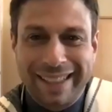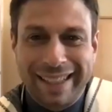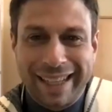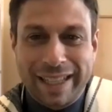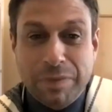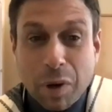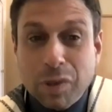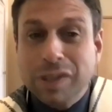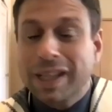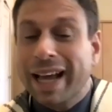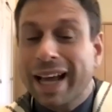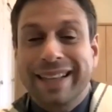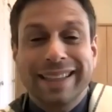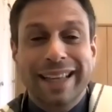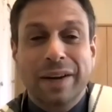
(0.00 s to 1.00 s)
It's most
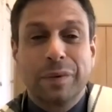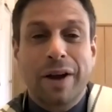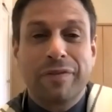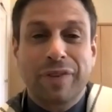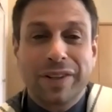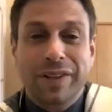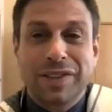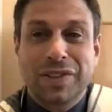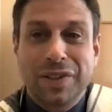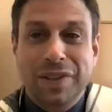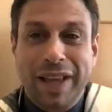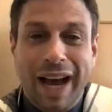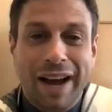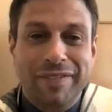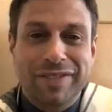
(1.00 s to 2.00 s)
likely a reference to
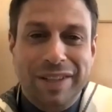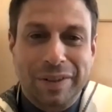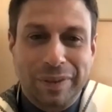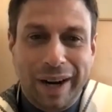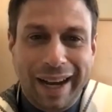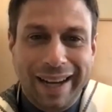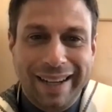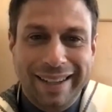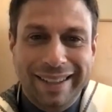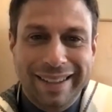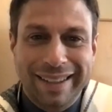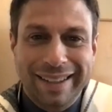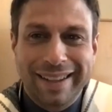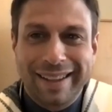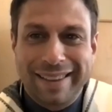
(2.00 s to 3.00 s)
the Haftarah
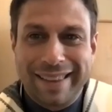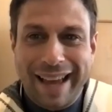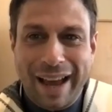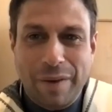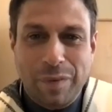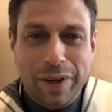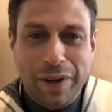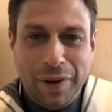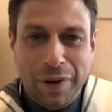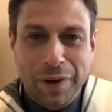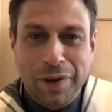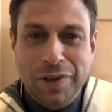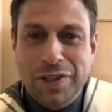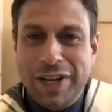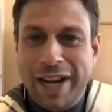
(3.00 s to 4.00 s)
that we
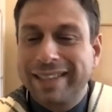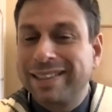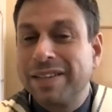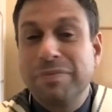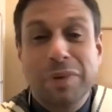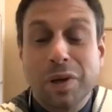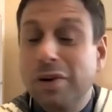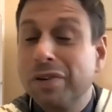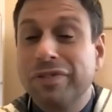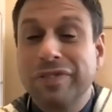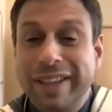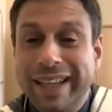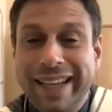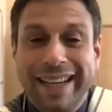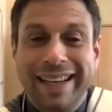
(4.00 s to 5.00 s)
heard chanted
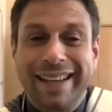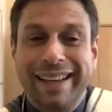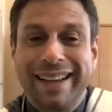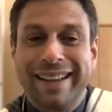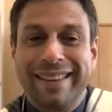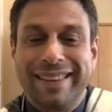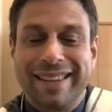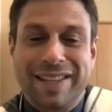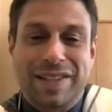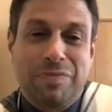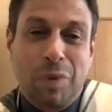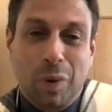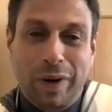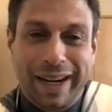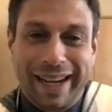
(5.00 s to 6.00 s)
beautifully this
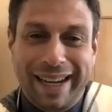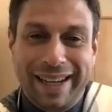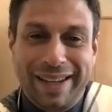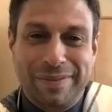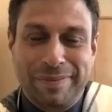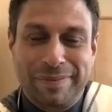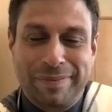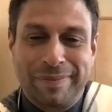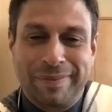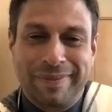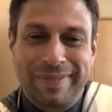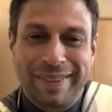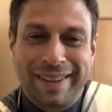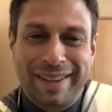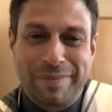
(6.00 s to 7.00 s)
morning
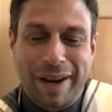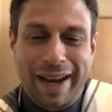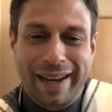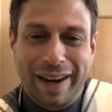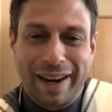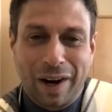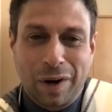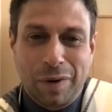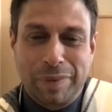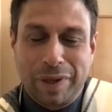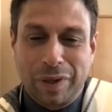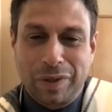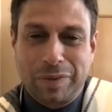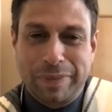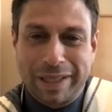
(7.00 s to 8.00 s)
by our
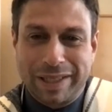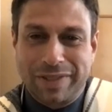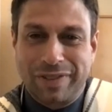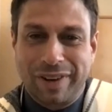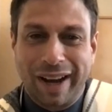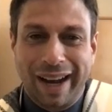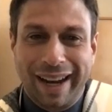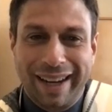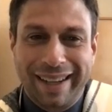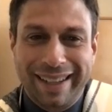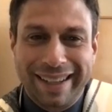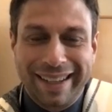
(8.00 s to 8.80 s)
Benot Mitzvah.